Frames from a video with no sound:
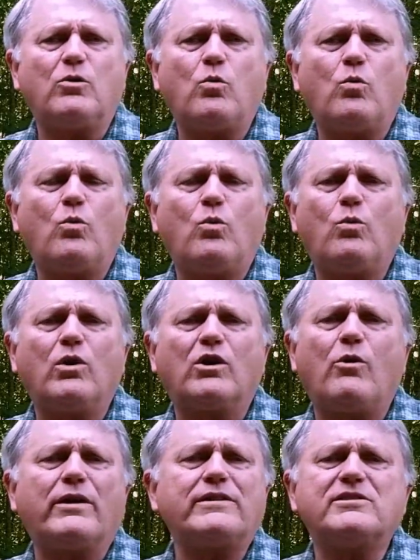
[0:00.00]
we're
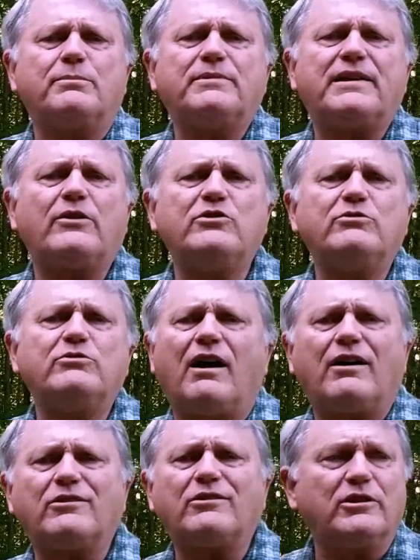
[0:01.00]
going to some town,
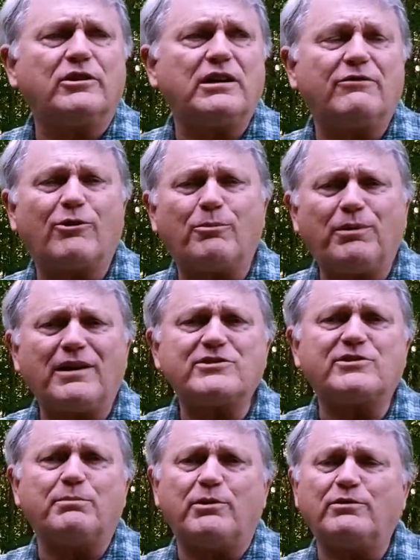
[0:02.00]
Utah, and are looking for a place
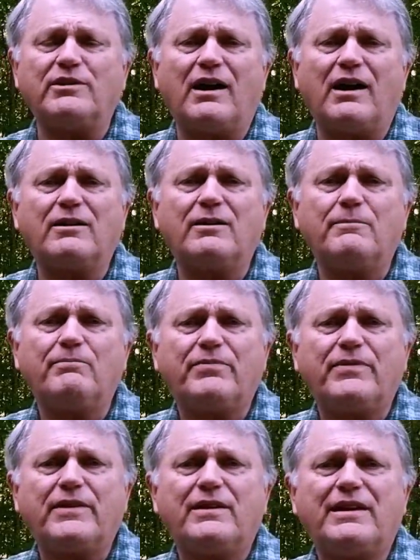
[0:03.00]
to boondock.
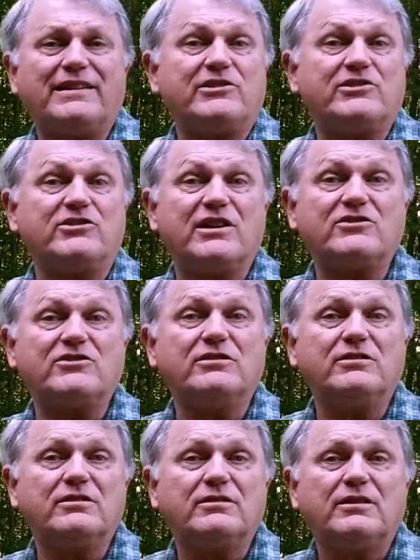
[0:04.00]
Any
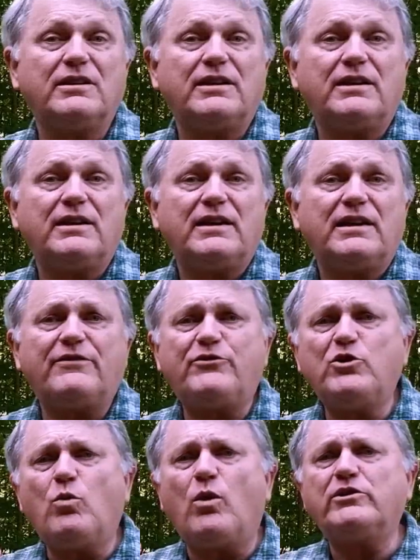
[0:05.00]
suggestions? If
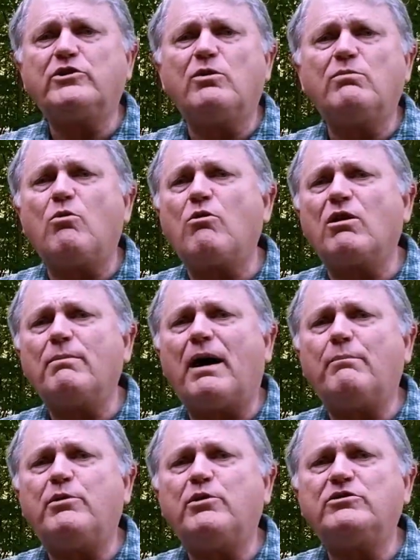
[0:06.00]
you want to know more
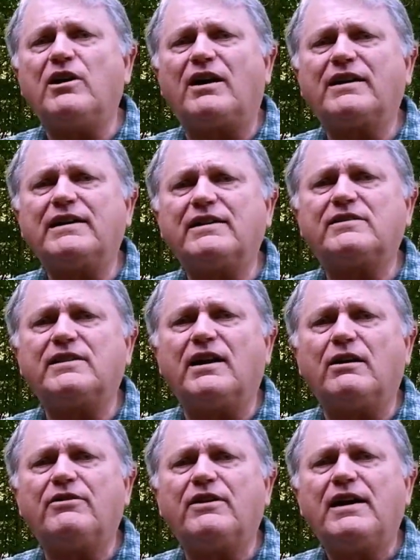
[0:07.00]
about boondocking
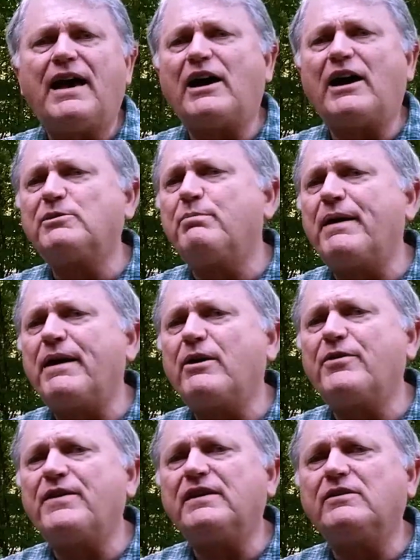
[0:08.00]
itself, how to prepare
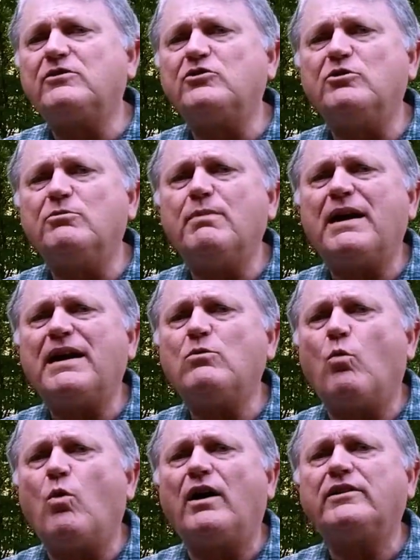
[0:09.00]
things you may
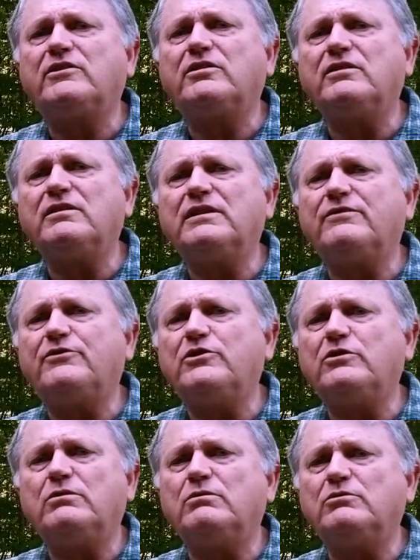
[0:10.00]
want if
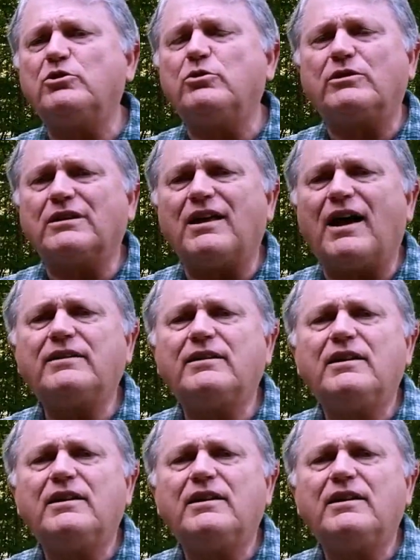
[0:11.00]
you do it a lot,